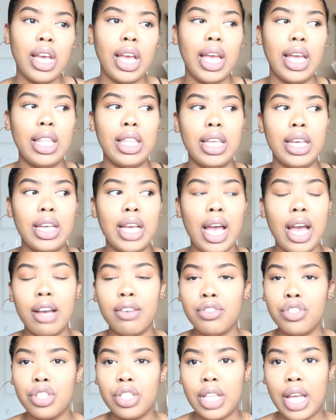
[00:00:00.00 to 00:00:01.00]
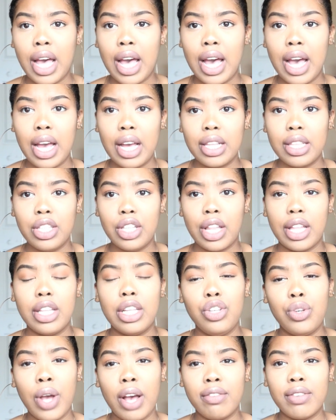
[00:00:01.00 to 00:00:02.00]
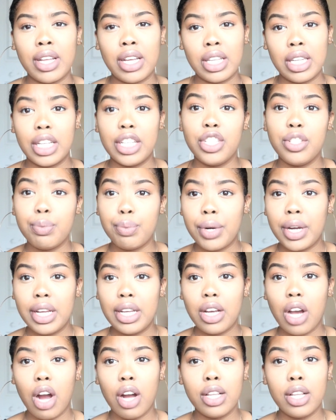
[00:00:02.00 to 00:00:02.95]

And then after that, you have like a lunch break.